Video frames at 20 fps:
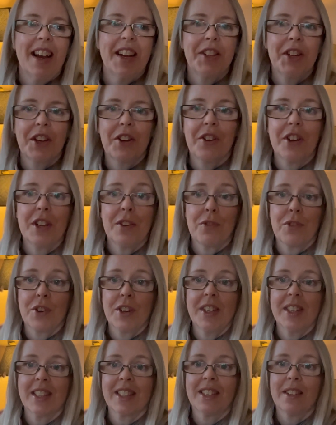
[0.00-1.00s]
I generally
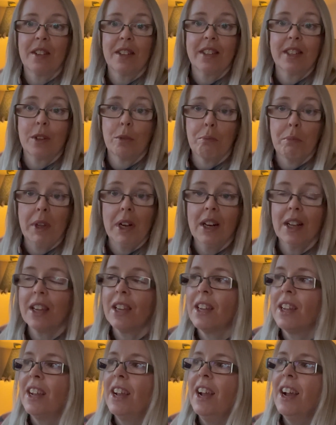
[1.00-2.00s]
freeze some milk.
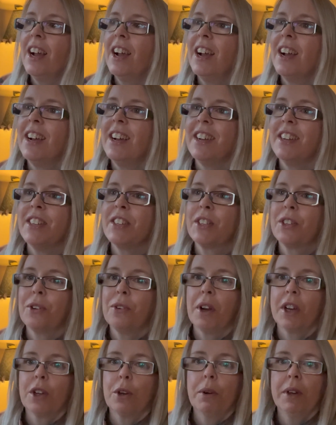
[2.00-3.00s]

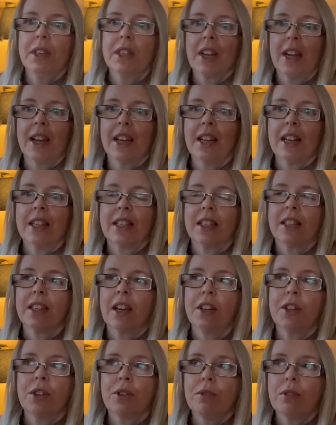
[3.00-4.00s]
So I go into Aldi.
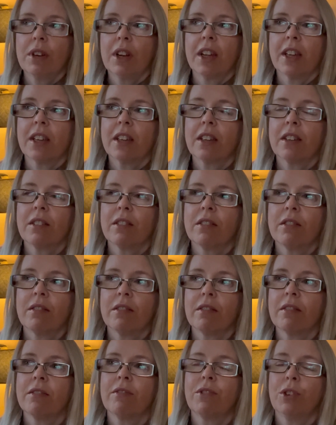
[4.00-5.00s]
I don't like
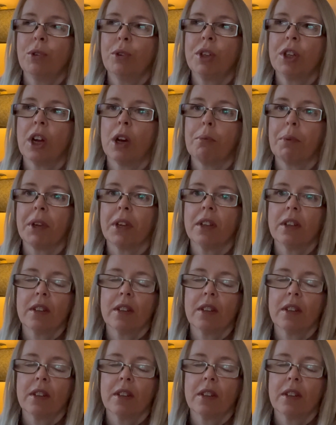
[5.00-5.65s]
food shopping